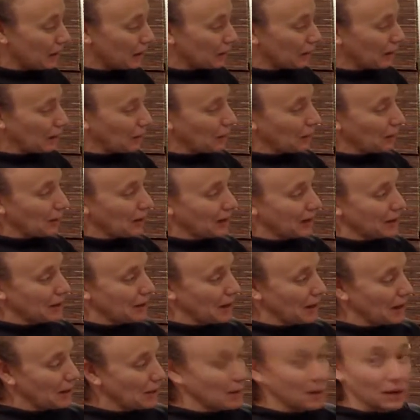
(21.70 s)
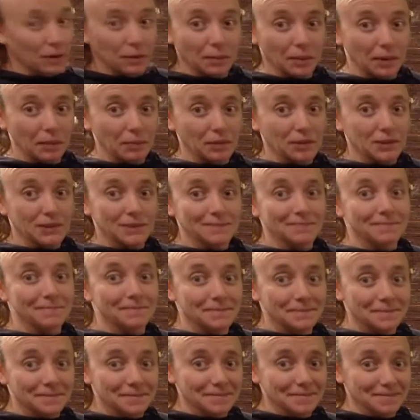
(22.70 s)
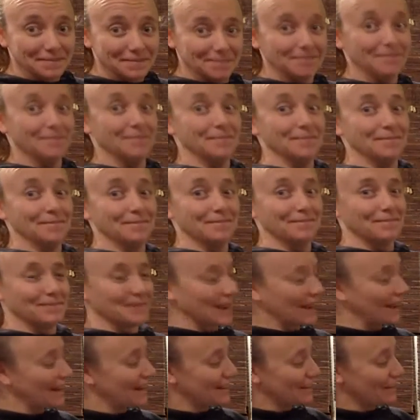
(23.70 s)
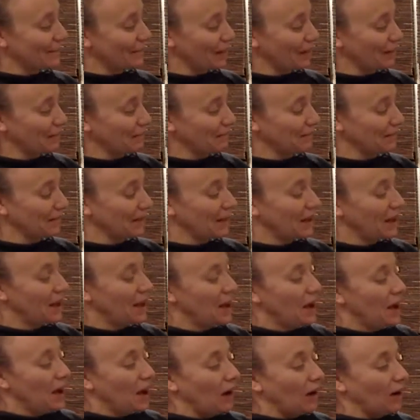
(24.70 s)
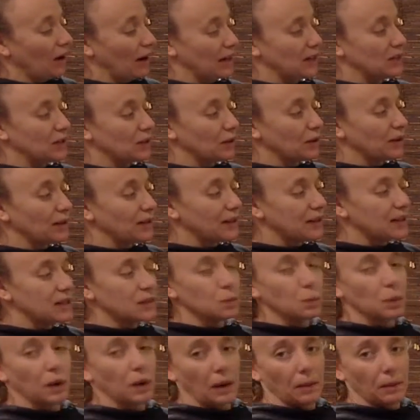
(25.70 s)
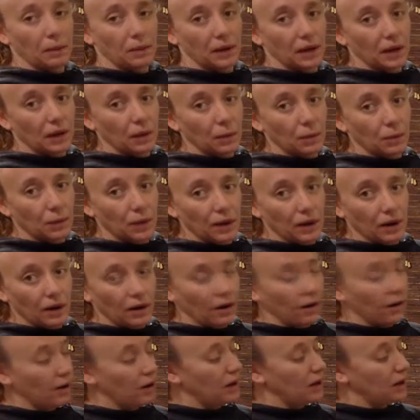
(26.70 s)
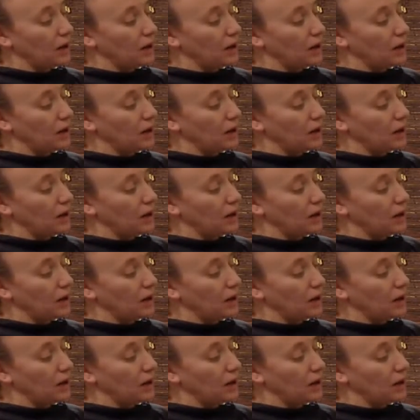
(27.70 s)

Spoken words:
Peter Pepper picked a peck of pickled peppers. It's fun. All right, so in this property, we are